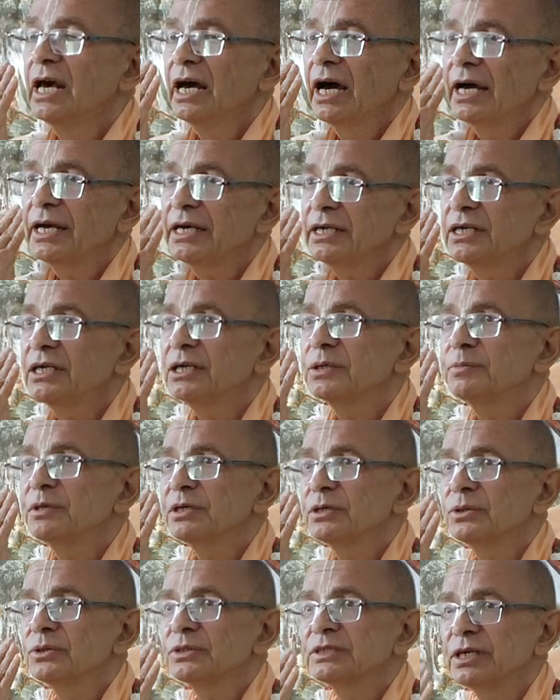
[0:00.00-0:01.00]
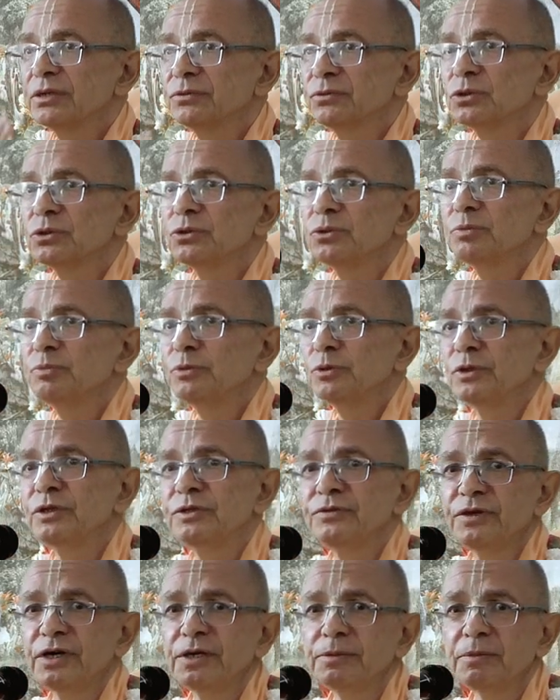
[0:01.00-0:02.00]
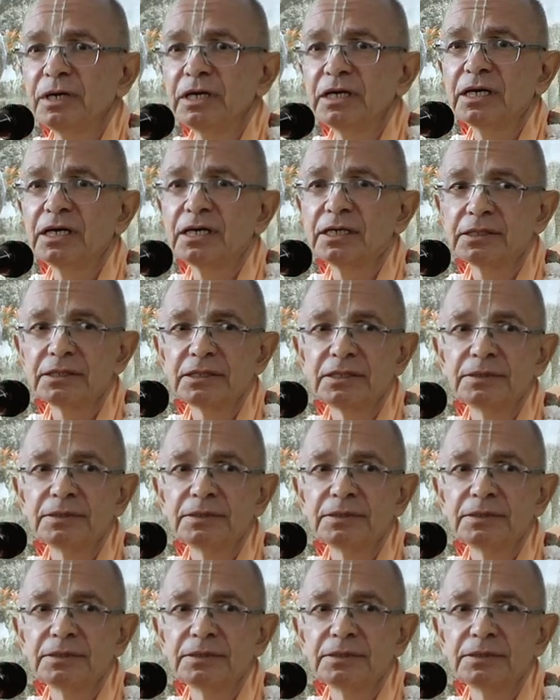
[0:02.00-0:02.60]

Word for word: I hear because I want to purify my heart.